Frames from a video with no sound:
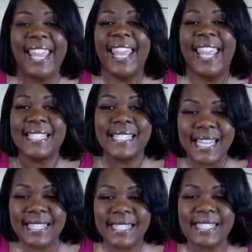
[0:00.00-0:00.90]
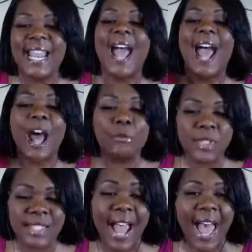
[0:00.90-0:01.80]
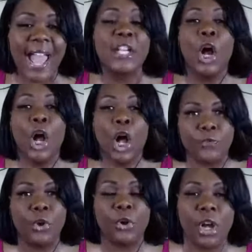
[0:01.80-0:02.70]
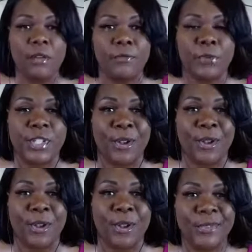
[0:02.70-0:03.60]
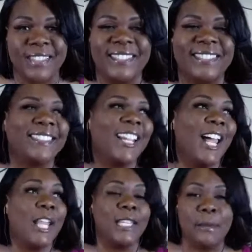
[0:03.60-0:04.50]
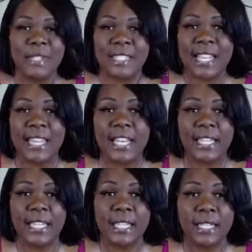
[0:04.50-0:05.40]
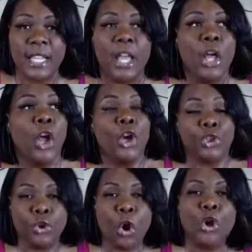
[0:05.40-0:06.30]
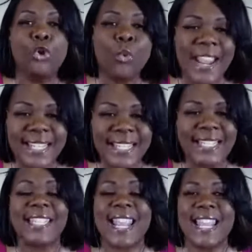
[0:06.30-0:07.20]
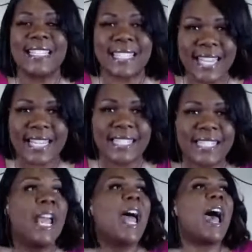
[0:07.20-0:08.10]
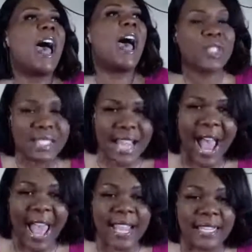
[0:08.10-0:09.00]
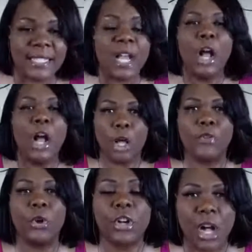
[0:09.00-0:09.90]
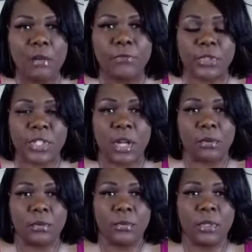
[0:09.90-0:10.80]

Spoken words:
exists outside of your comfort zone. Let me say that again. Your greatness exists outside of your comfort zone.